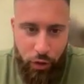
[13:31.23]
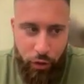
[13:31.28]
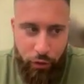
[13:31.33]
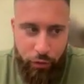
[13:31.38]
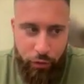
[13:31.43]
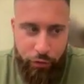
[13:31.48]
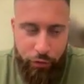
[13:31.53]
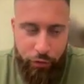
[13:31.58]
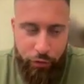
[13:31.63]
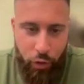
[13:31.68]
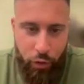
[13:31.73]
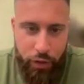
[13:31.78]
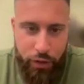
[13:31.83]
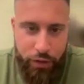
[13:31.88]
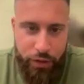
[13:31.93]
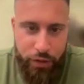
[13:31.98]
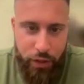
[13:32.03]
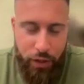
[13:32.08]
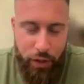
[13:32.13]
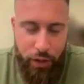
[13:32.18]
are
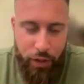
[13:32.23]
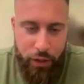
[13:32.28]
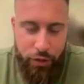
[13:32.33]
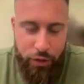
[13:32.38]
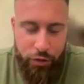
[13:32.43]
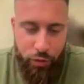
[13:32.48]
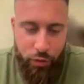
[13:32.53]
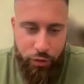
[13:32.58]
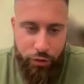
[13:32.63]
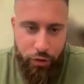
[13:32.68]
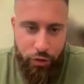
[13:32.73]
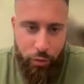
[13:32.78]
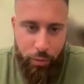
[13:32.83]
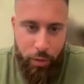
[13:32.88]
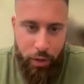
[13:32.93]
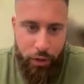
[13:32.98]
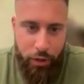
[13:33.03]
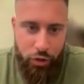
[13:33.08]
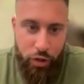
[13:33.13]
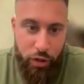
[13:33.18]
focusing on Israel so
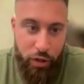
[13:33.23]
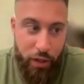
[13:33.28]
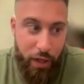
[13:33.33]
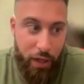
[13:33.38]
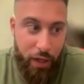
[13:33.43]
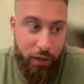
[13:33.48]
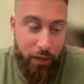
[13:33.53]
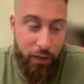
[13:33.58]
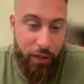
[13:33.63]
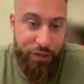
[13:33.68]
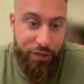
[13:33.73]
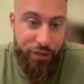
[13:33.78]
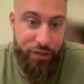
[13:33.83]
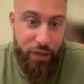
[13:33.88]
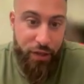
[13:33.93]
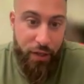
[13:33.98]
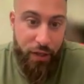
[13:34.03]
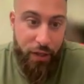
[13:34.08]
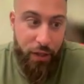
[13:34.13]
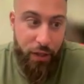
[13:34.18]
much and not, let's
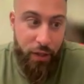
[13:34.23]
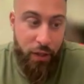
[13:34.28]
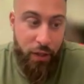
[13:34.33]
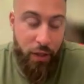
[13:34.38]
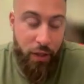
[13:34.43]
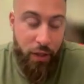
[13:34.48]
say,